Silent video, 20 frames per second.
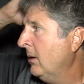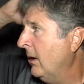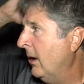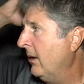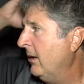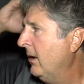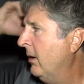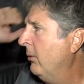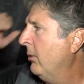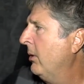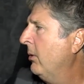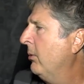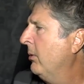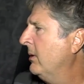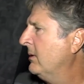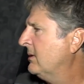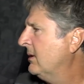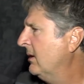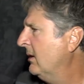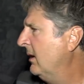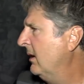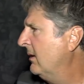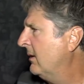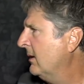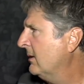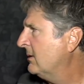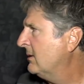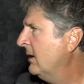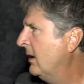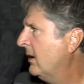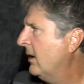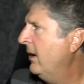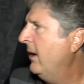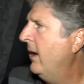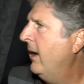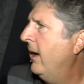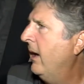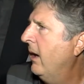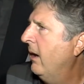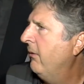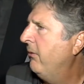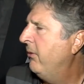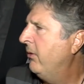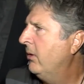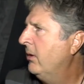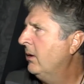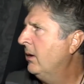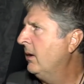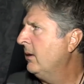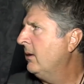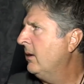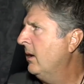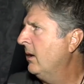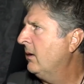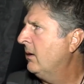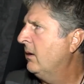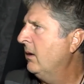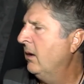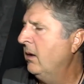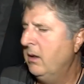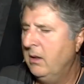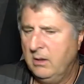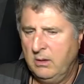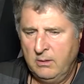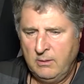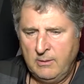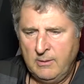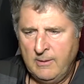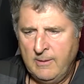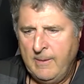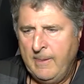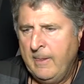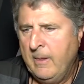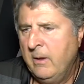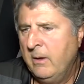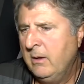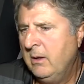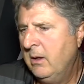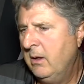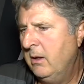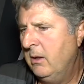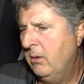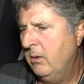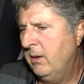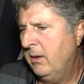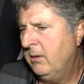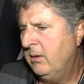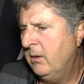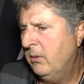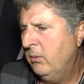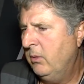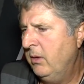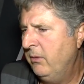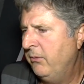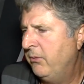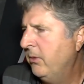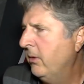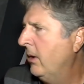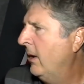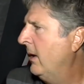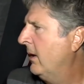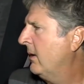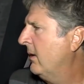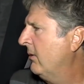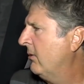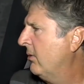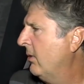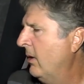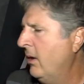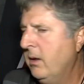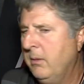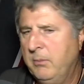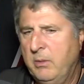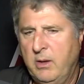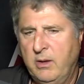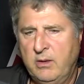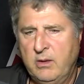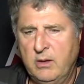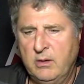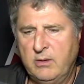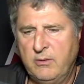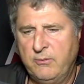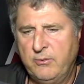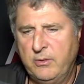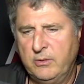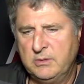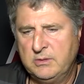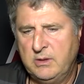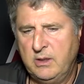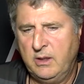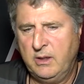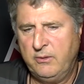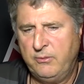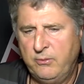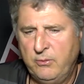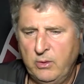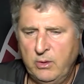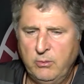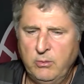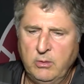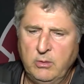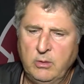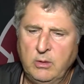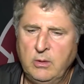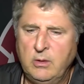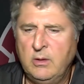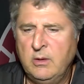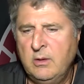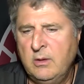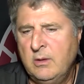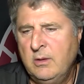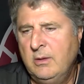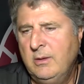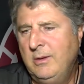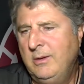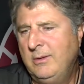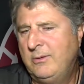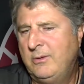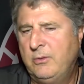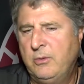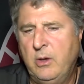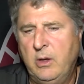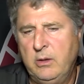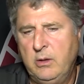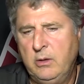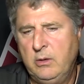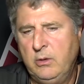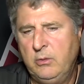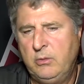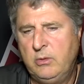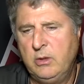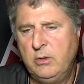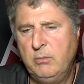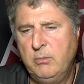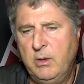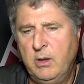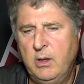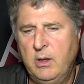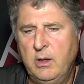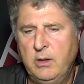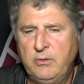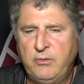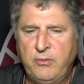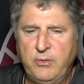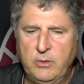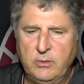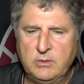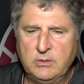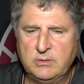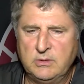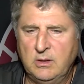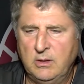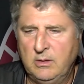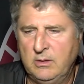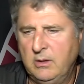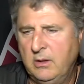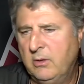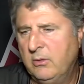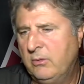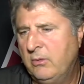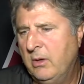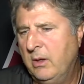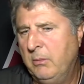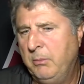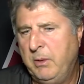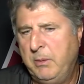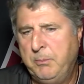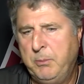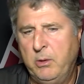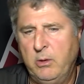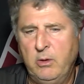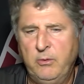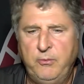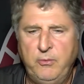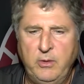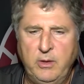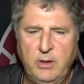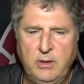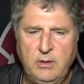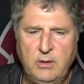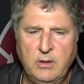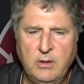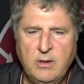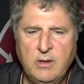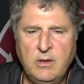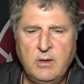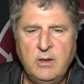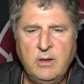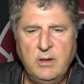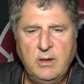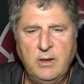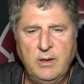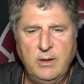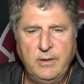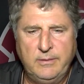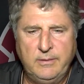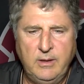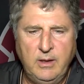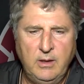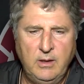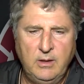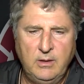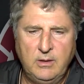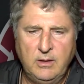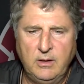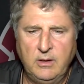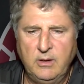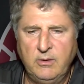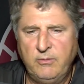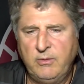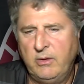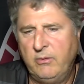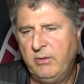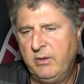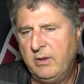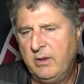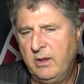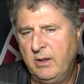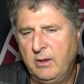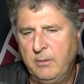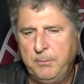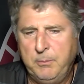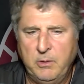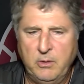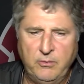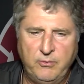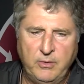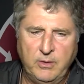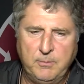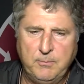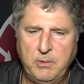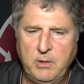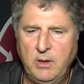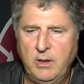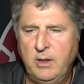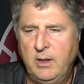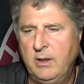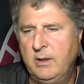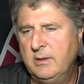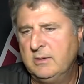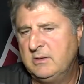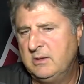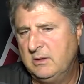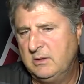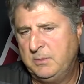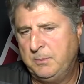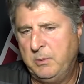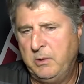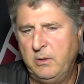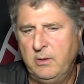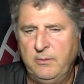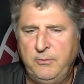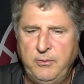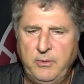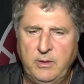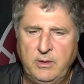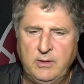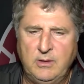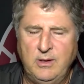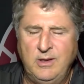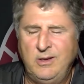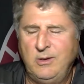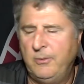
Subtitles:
I thought we were resilient the second half. I thought, it wasn't for lack of trying, but I thought the first half we were tried to do too much, focus on, trying to be perfect, tentative, everything a perfect play. Is this perfect?